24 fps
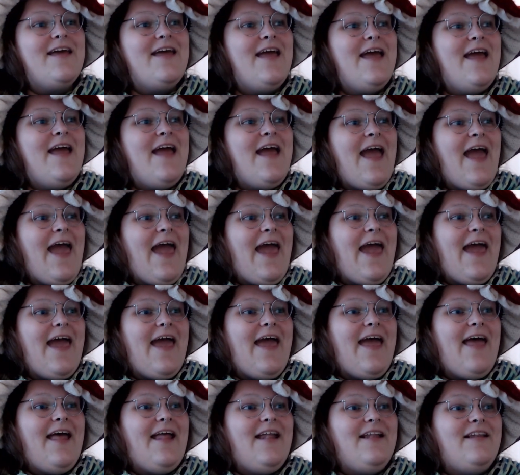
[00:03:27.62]

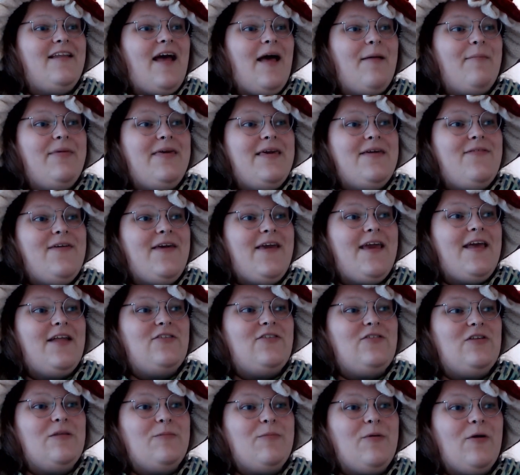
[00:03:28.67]
and I'm giving it to the
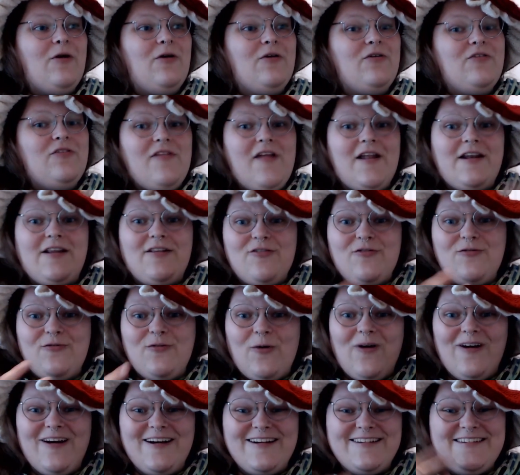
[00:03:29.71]
person that it's for
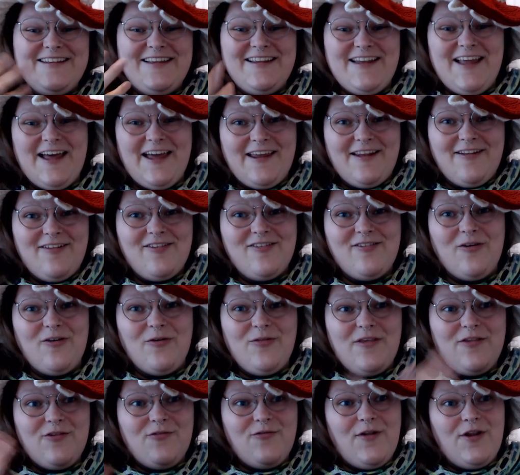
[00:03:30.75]
tonight. So this
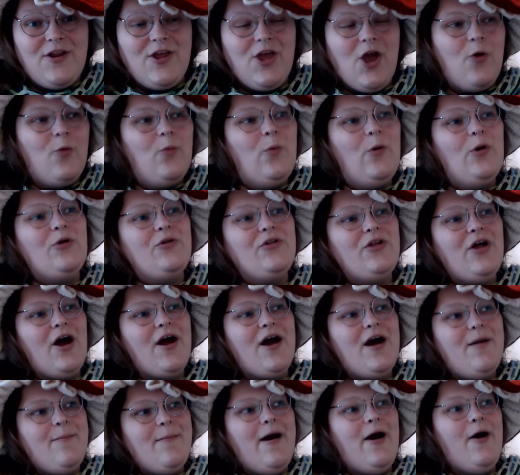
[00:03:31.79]
video will not come
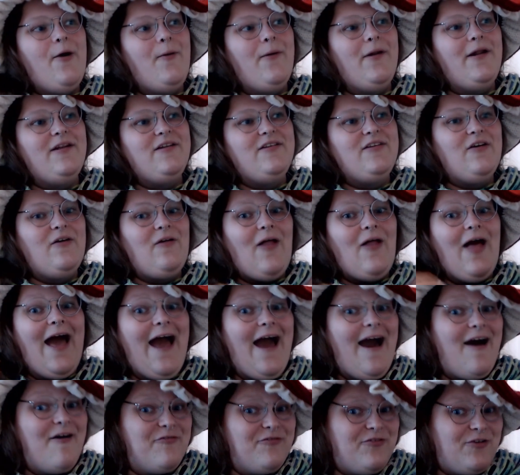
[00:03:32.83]
out until
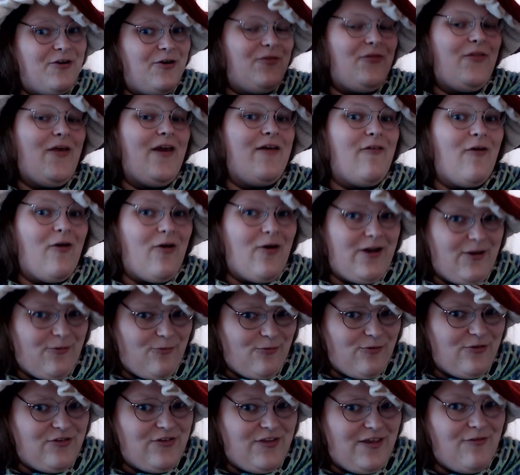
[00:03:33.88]
after they've already
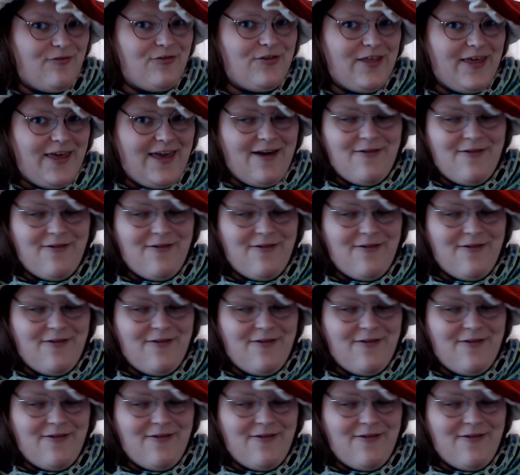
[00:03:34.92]
received the gift.